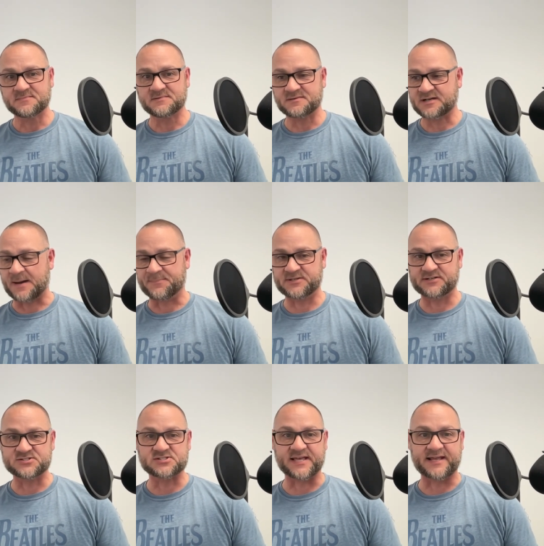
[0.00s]
a couple
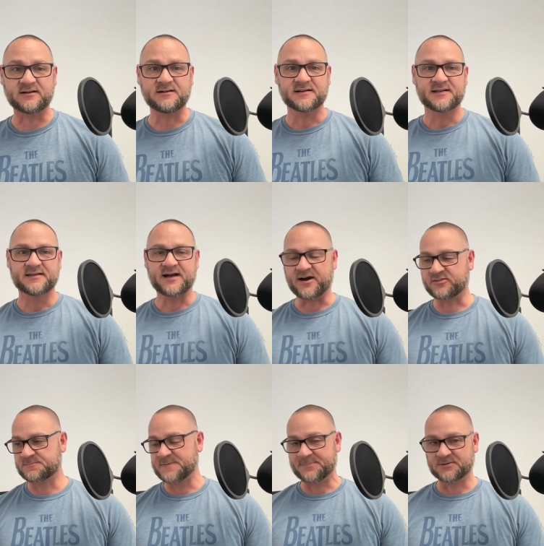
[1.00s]
years later.
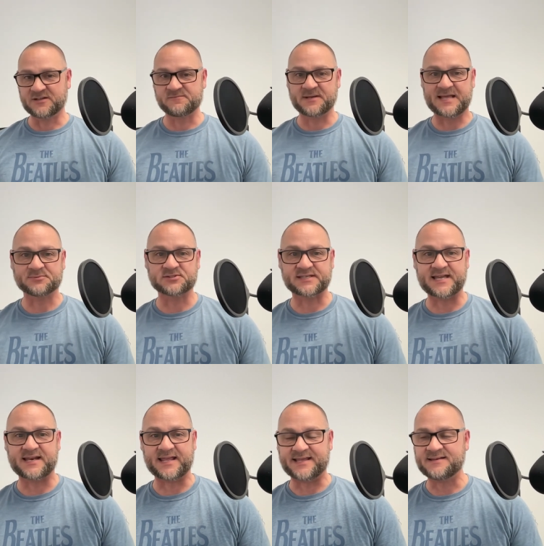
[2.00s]
Other people have been able to
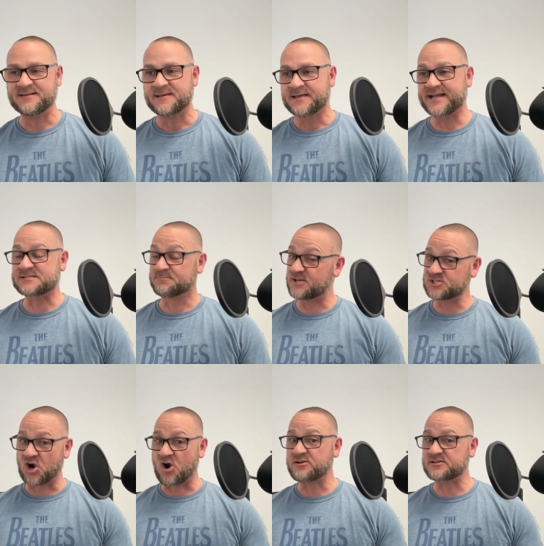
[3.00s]
get in. It's much
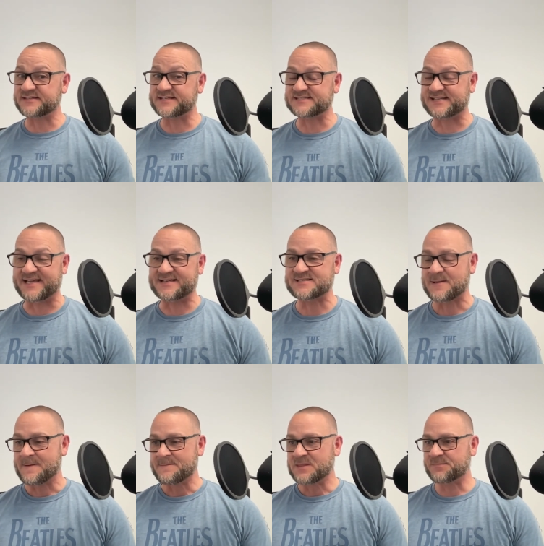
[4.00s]
harder these days,
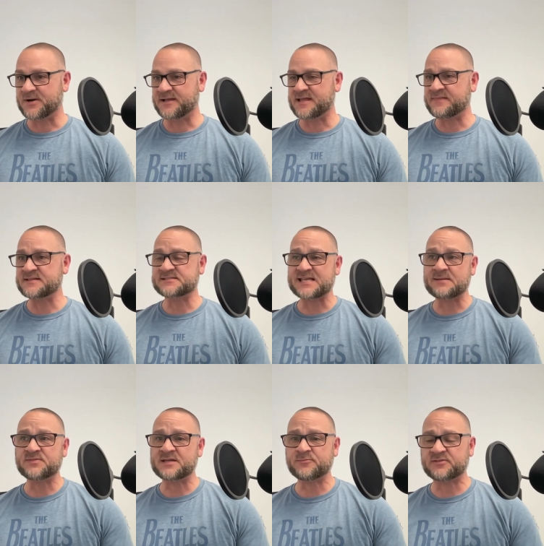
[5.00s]
but, and then same
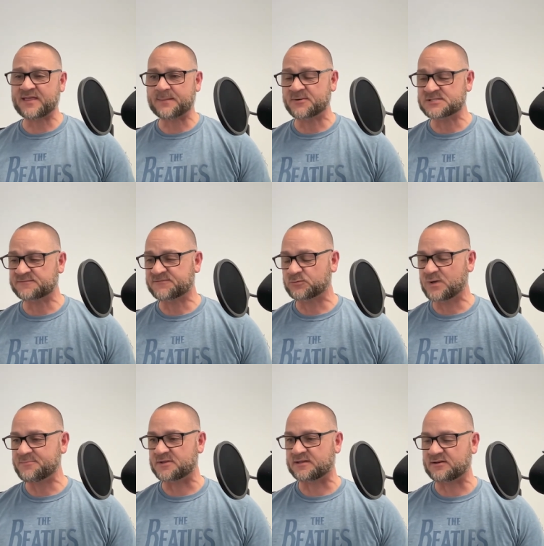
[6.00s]
thing with like Prison for
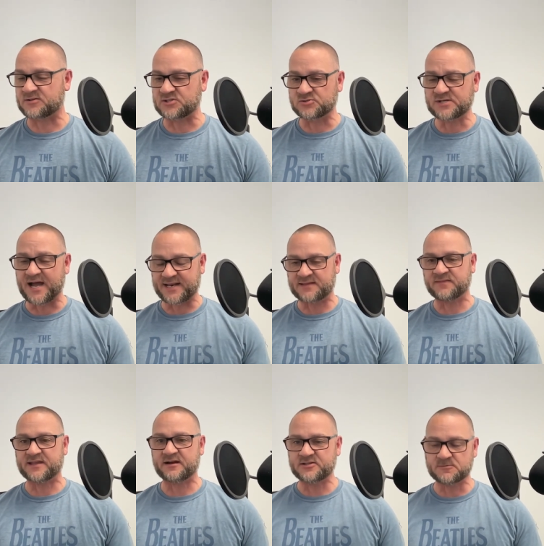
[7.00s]
Women, you know, you got in
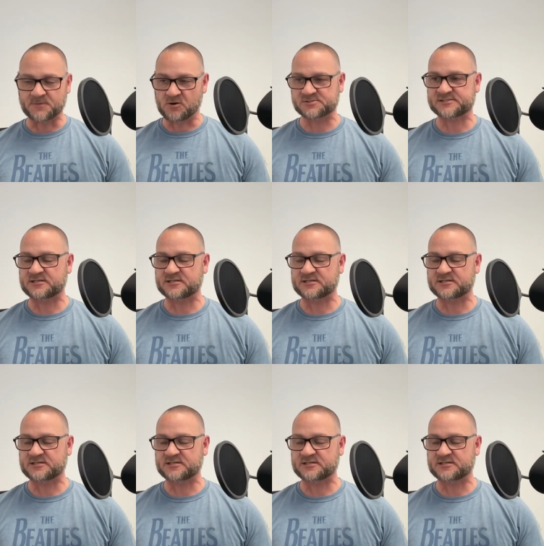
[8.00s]
there, you posted